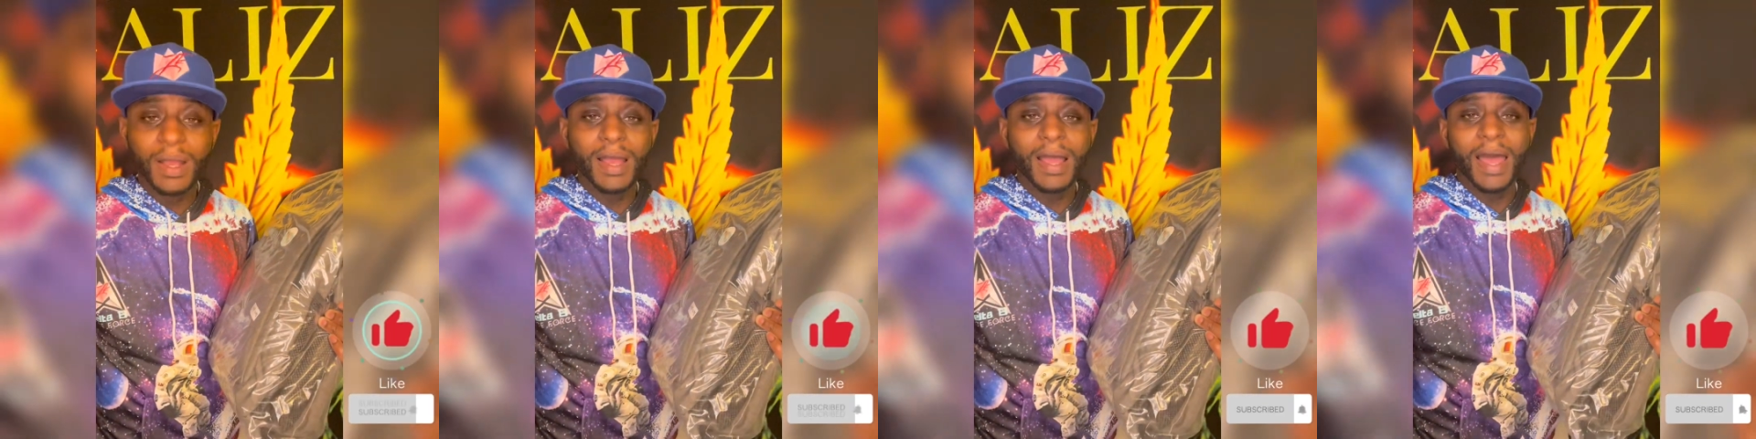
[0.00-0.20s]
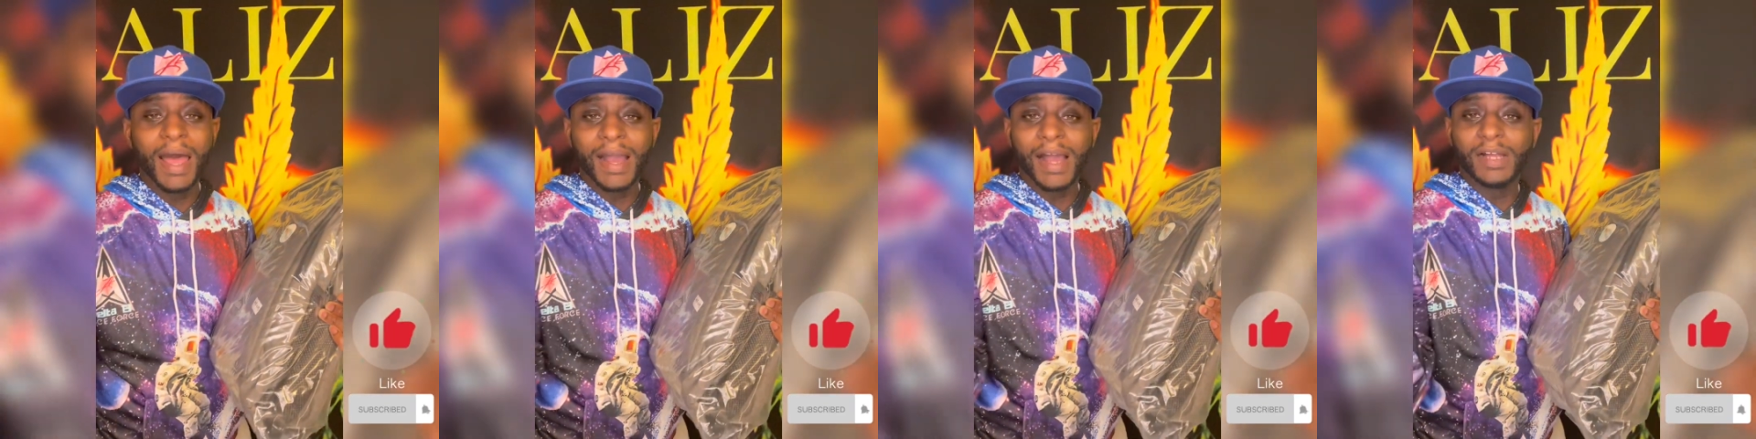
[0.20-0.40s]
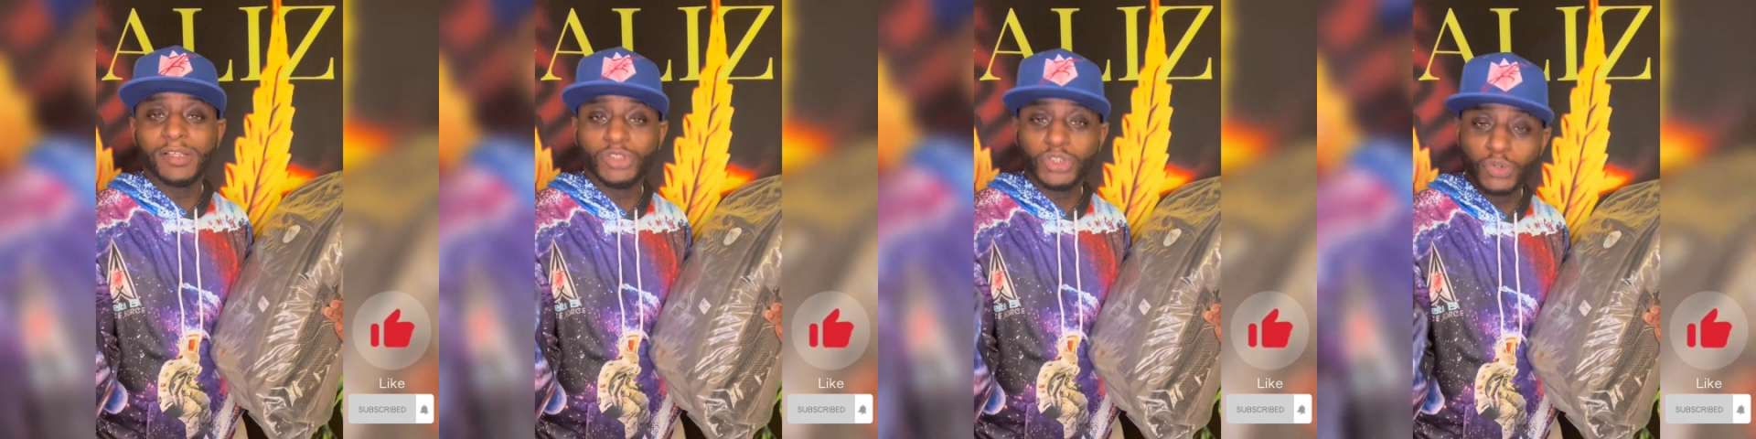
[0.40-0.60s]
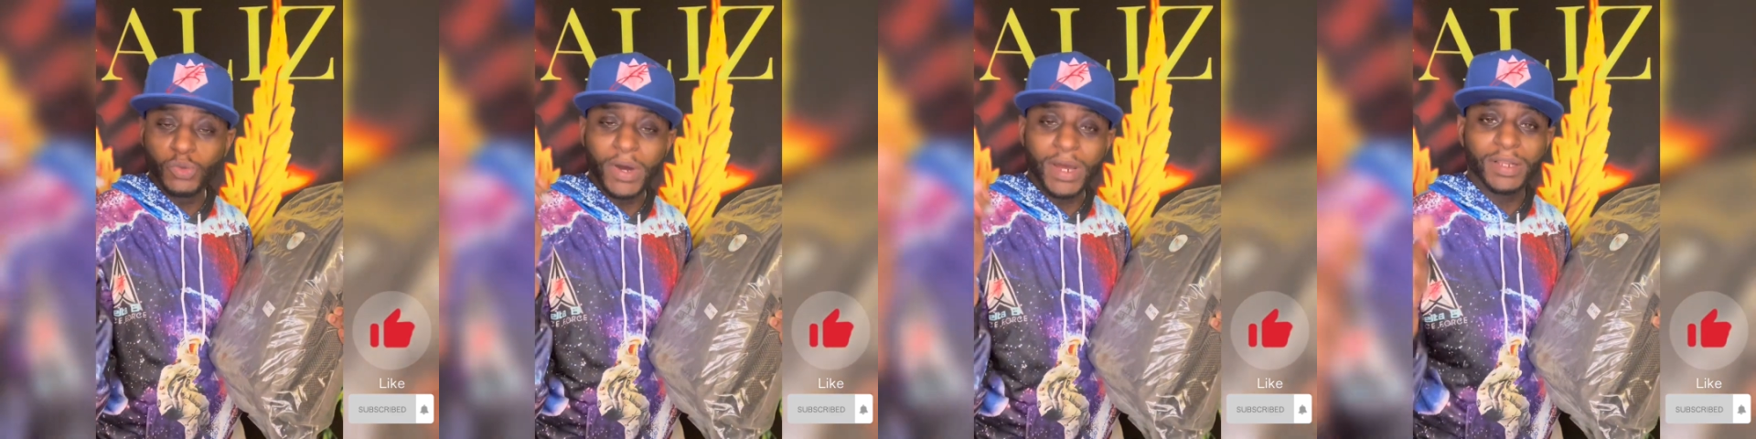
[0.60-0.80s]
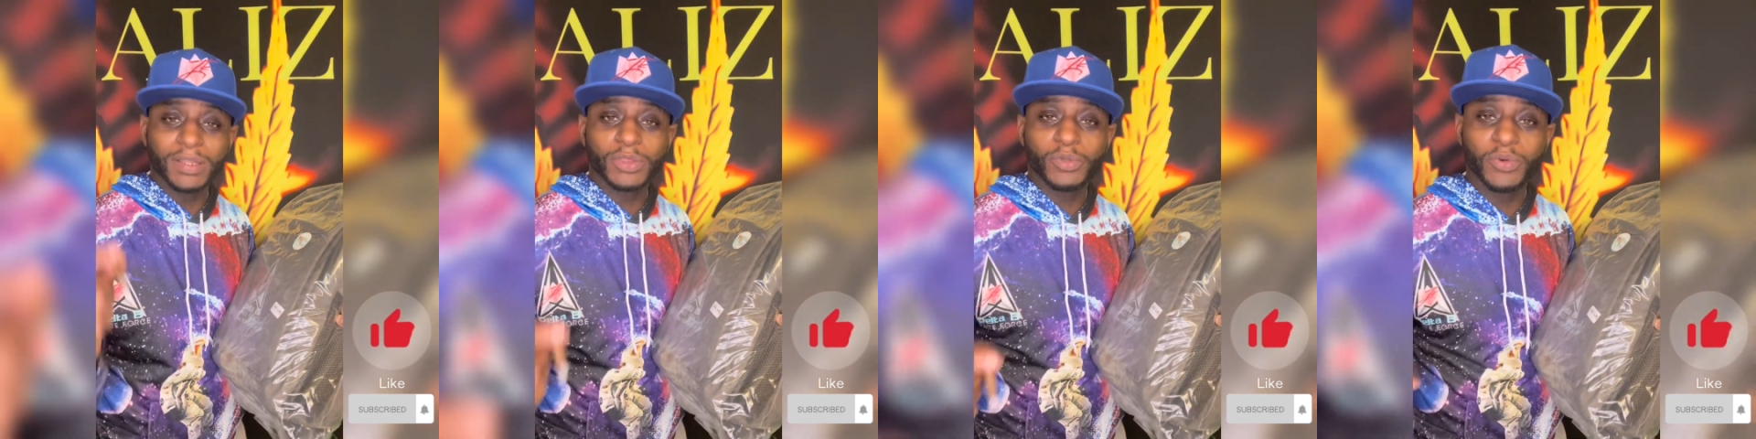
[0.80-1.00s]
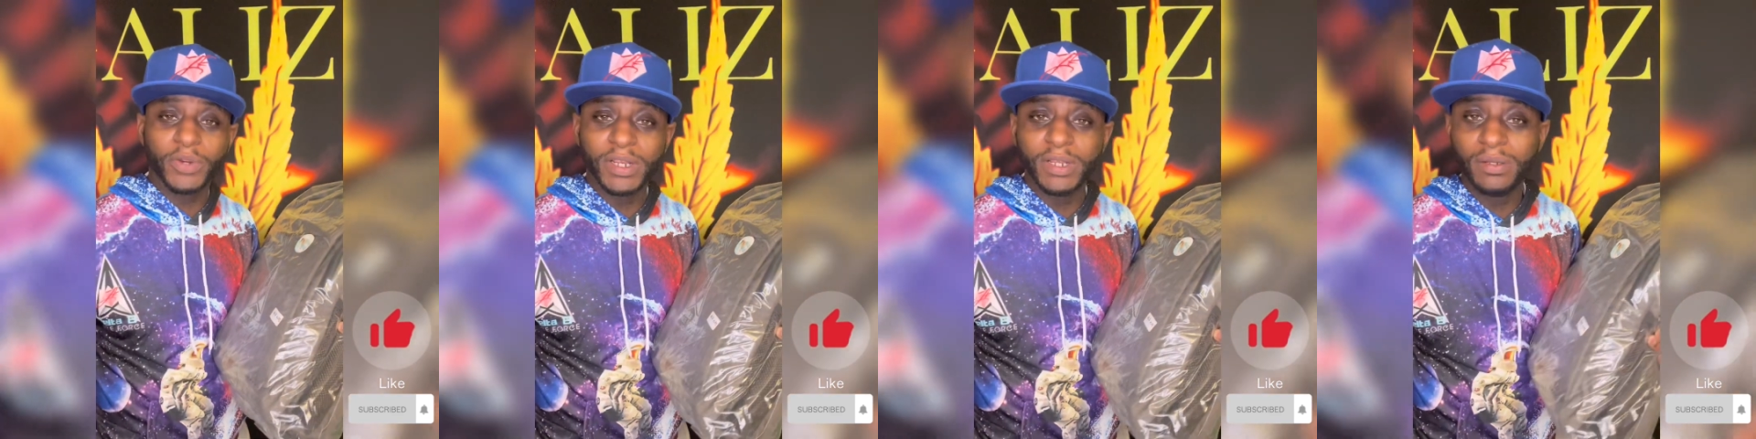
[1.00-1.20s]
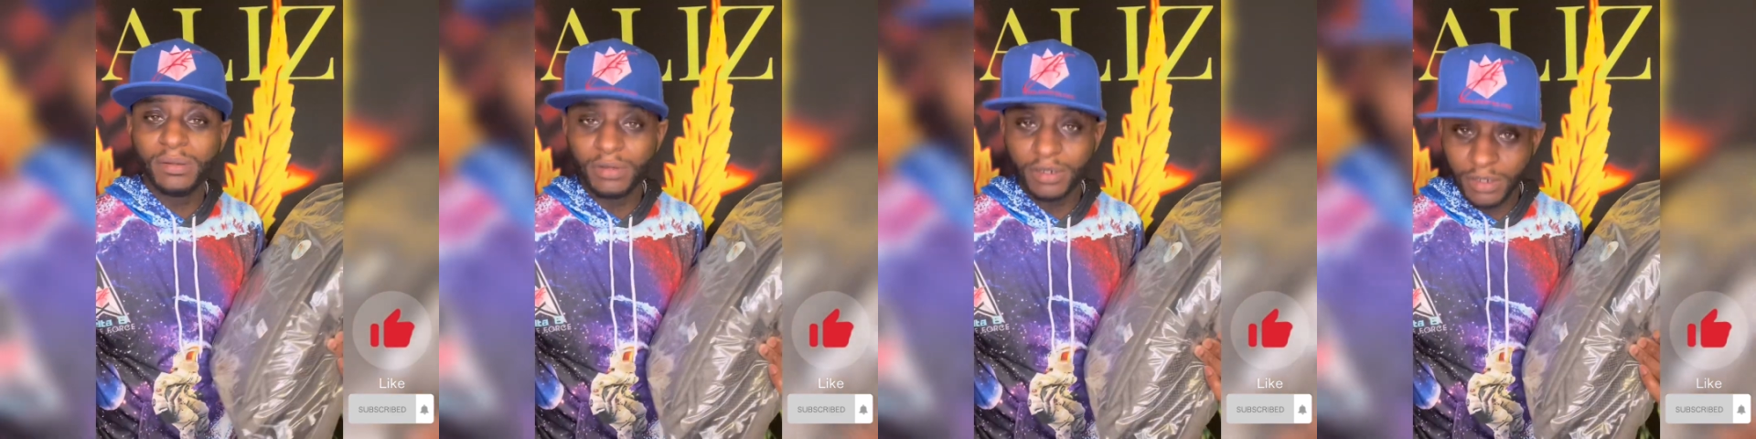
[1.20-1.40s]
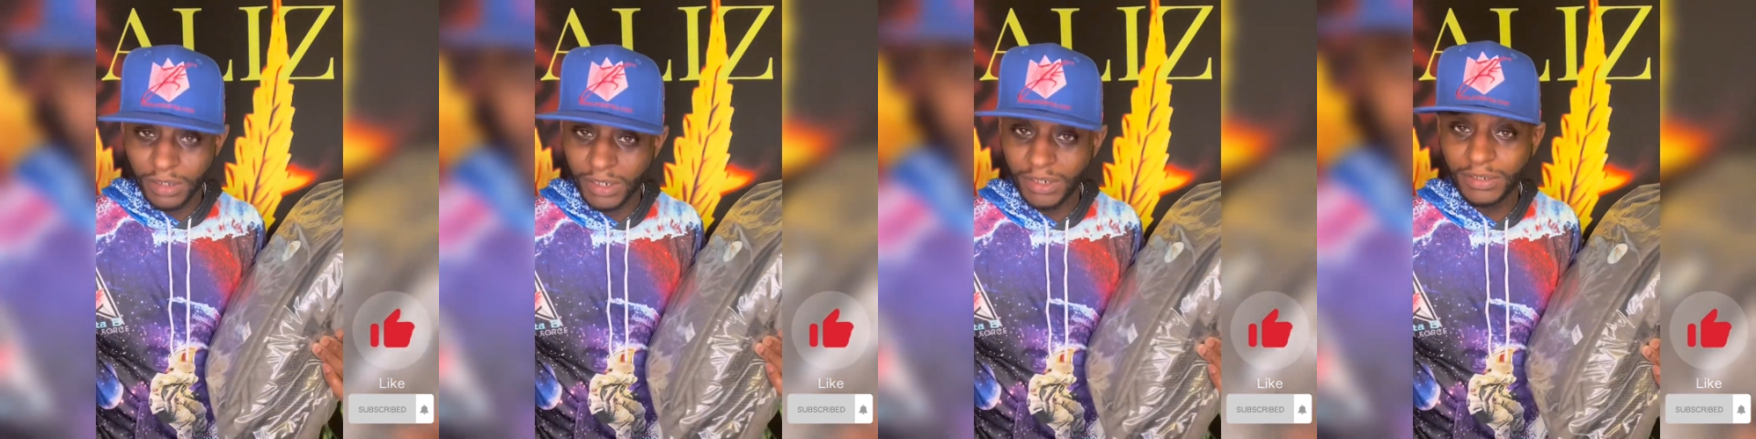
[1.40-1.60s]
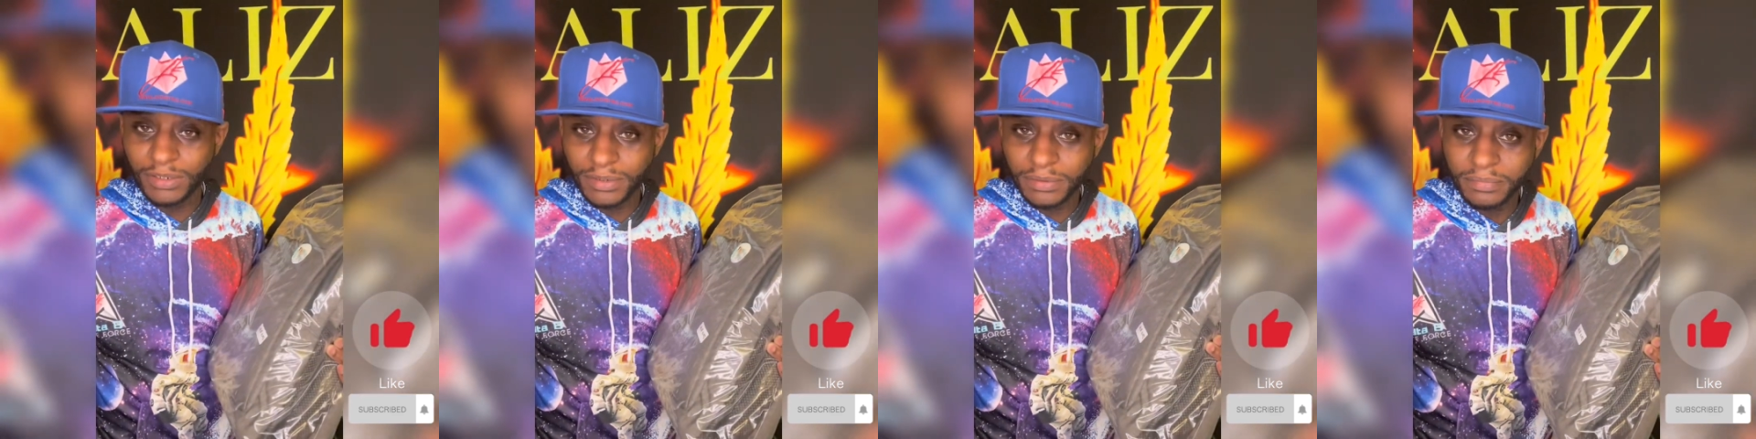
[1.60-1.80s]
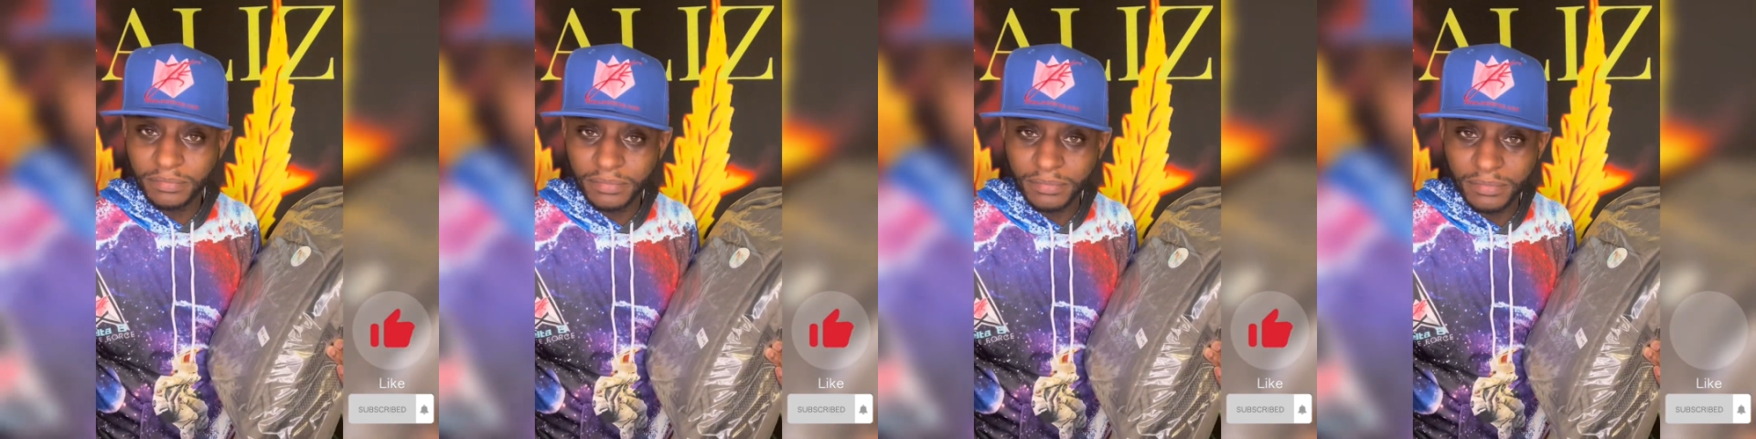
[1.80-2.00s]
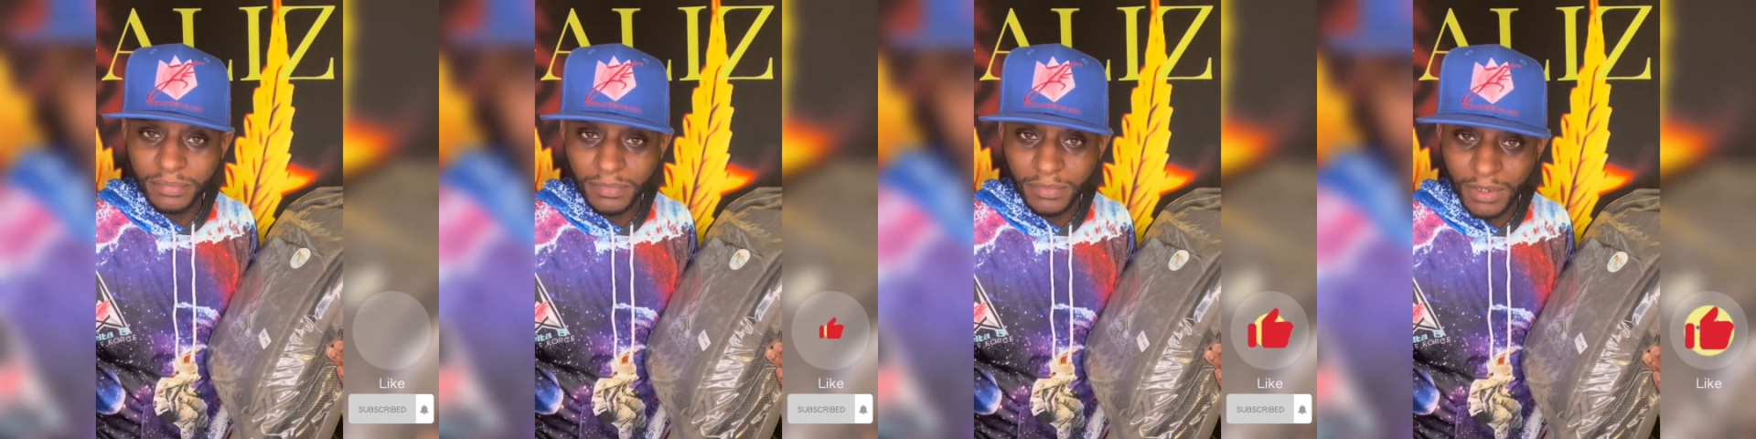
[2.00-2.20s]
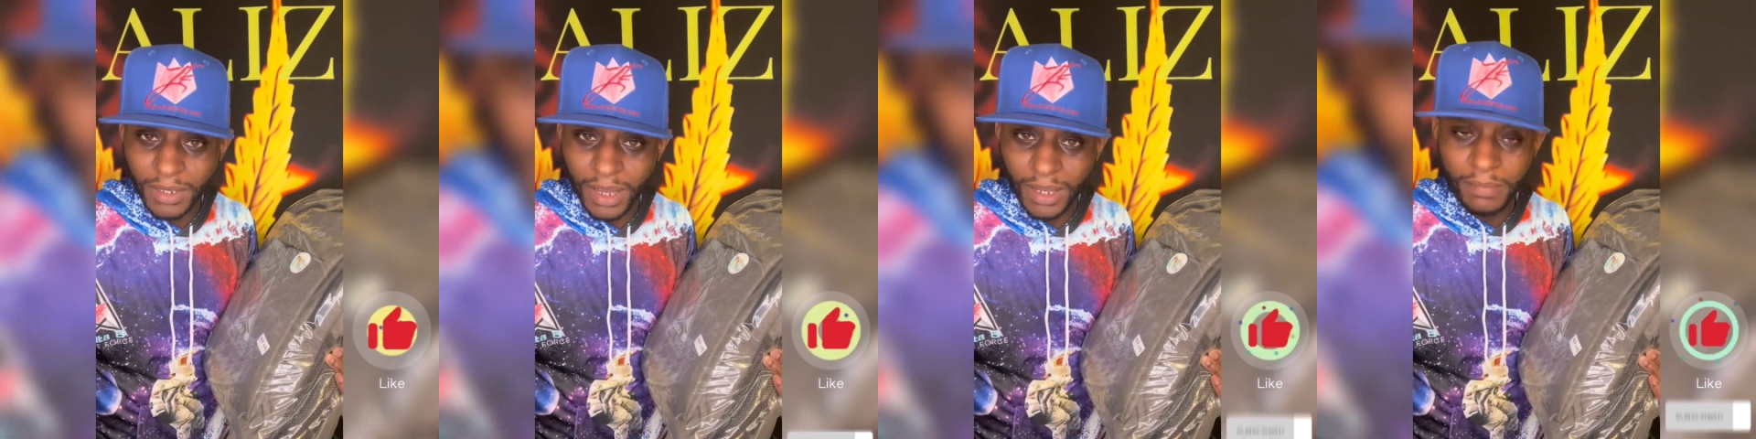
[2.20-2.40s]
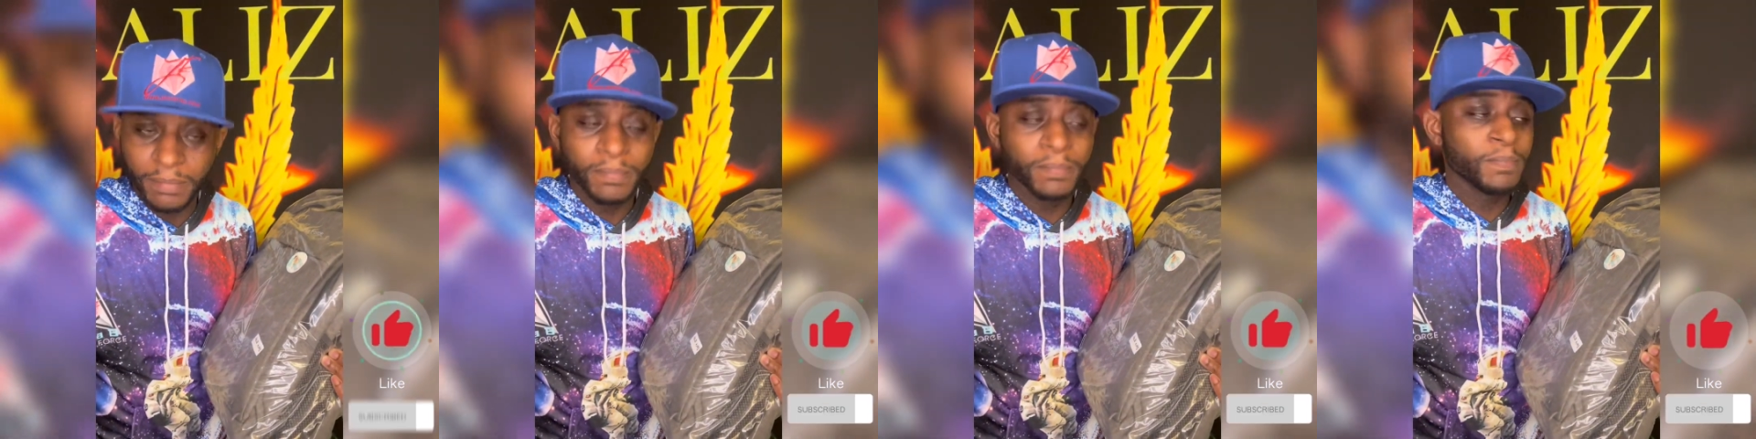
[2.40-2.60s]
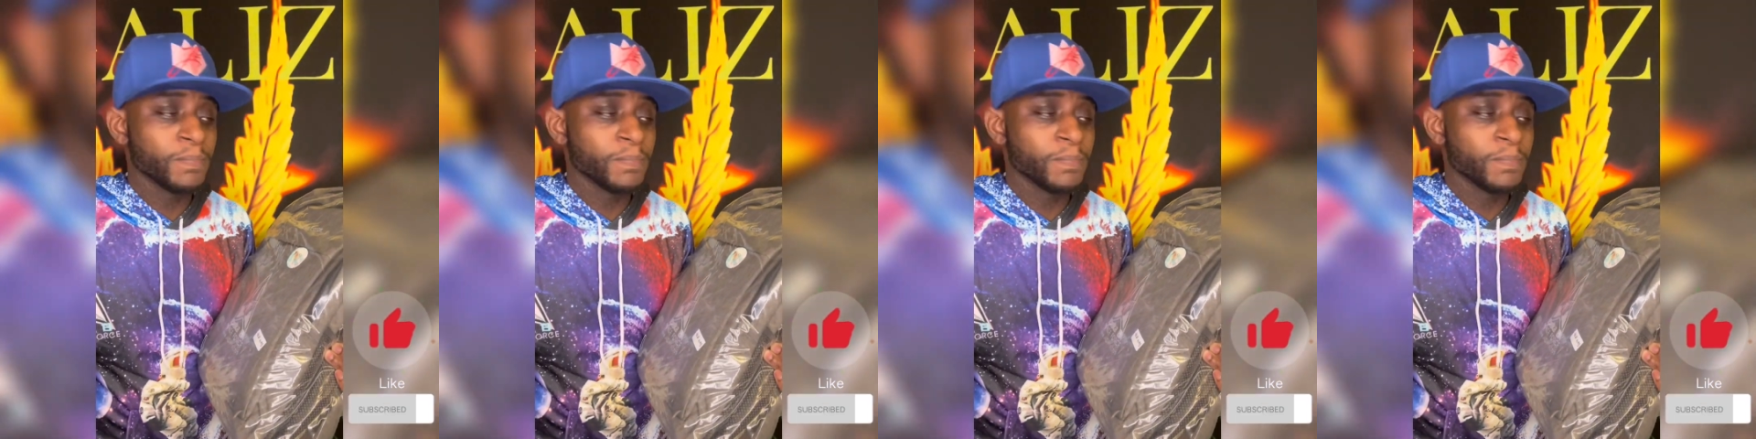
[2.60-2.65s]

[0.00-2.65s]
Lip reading: I got 2 out of 3 hoodies. Okay.